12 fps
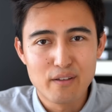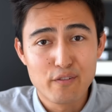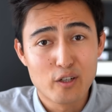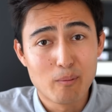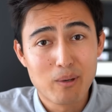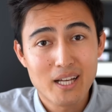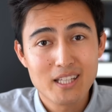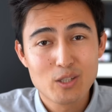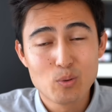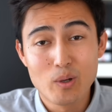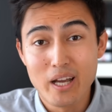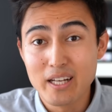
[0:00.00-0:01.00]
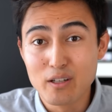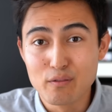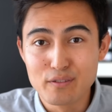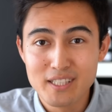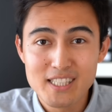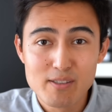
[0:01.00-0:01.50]
If you're applying to any
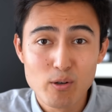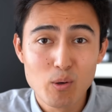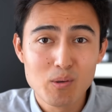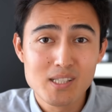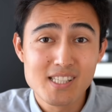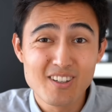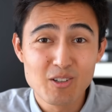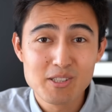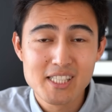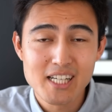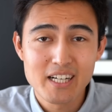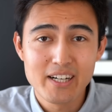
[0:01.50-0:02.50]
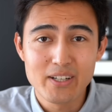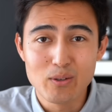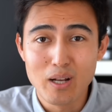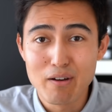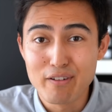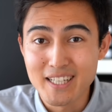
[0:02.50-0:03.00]
of these roles, odds are
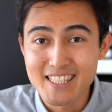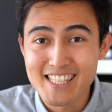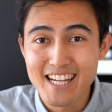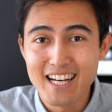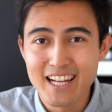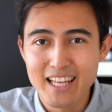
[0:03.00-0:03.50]
you'll have an Excel